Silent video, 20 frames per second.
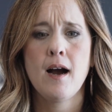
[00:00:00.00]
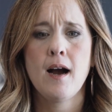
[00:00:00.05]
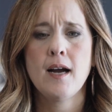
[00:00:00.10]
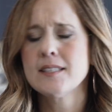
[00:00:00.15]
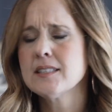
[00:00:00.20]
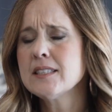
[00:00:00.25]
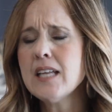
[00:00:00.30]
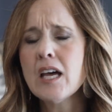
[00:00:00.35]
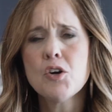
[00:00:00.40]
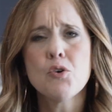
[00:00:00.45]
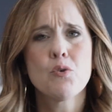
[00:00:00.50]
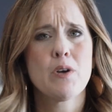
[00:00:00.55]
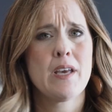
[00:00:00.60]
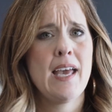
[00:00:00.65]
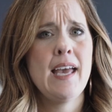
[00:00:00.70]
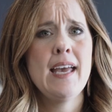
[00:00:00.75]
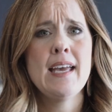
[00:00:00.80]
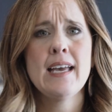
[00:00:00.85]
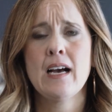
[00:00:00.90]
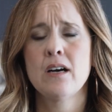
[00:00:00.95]
it's not
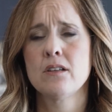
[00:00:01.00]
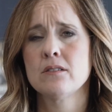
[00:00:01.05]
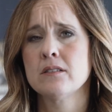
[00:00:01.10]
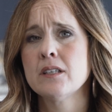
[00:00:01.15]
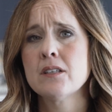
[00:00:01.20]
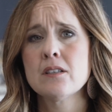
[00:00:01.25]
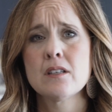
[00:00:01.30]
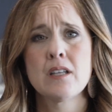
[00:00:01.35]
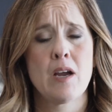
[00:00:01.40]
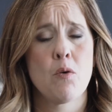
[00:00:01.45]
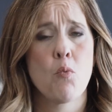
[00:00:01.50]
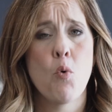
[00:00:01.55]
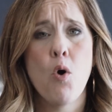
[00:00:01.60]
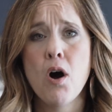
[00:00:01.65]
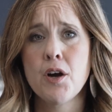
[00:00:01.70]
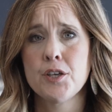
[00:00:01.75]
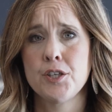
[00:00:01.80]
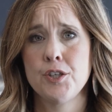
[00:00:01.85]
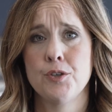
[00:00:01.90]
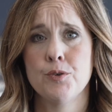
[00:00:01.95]
okay how little I
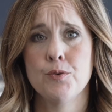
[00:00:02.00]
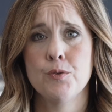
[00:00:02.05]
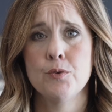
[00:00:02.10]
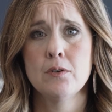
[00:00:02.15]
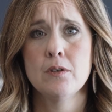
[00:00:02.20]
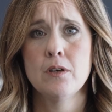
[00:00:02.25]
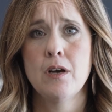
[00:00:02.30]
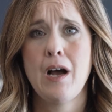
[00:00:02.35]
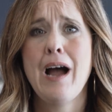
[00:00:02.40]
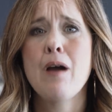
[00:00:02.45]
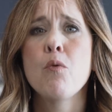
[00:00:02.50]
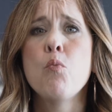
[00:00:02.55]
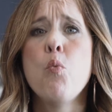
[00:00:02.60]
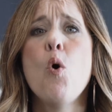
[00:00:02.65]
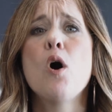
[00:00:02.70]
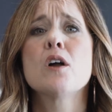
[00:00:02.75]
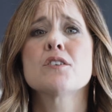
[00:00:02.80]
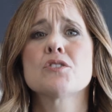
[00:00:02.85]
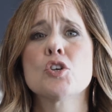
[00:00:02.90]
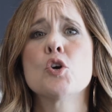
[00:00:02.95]
want you. I
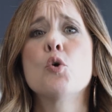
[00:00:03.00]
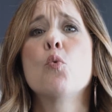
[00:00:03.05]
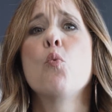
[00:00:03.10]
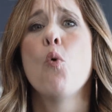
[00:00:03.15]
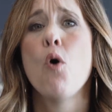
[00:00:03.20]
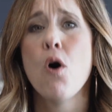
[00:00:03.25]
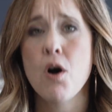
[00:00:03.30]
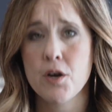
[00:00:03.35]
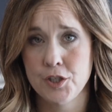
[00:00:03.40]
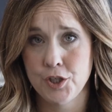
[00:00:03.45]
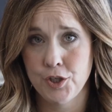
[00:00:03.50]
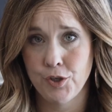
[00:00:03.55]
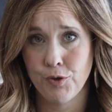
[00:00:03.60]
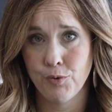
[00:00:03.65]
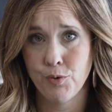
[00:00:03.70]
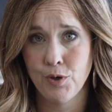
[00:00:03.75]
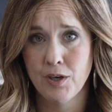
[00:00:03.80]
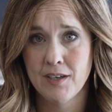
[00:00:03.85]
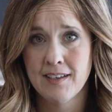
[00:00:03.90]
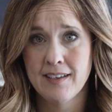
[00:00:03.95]
want to want you.
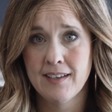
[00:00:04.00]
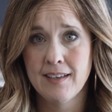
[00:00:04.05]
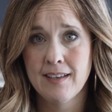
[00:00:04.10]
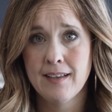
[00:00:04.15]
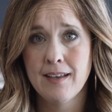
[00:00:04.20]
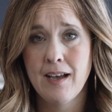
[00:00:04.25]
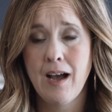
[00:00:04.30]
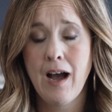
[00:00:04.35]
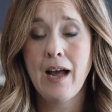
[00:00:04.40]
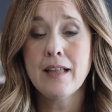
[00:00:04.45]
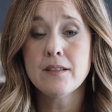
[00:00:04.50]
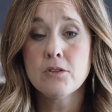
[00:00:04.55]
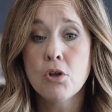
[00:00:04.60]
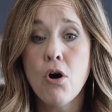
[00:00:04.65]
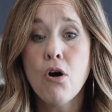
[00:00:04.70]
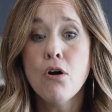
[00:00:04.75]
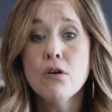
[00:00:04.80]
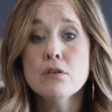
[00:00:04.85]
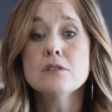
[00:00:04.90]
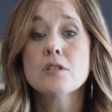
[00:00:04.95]
I
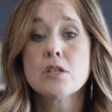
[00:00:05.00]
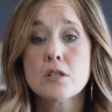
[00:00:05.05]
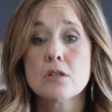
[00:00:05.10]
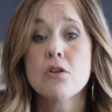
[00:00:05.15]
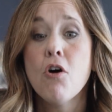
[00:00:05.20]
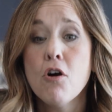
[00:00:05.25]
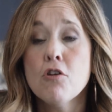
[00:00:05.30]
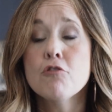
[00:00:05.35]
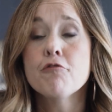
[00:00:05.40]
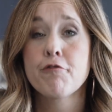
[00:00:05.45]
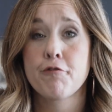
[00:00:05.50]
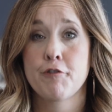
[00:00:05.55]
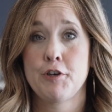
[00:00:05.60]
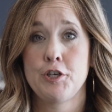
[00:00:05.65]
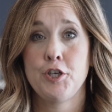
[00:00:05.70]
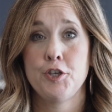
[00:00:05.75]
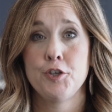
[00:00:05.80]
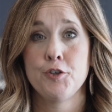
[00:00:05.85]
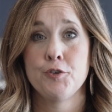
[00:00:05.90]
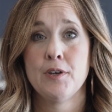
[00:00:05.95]
long to long for
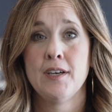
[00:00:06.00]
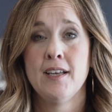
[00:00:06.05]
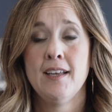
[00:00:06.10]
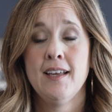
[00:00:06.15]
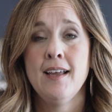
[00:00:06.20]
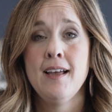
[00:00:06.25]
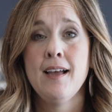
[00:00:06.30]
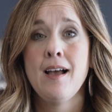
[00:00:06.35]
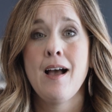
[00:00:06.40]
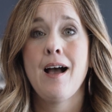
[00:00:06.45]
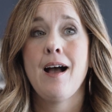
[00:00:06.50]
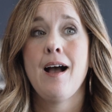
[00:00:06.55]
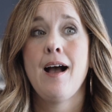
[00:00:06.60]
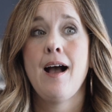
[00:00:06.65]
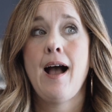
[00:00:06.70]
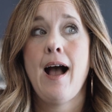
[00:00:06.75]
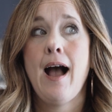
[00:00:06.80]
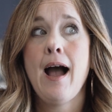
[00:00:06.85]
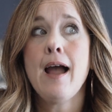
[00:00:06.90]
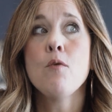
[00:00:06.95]
you.
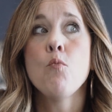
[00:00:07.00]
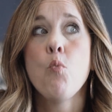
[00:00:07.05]
I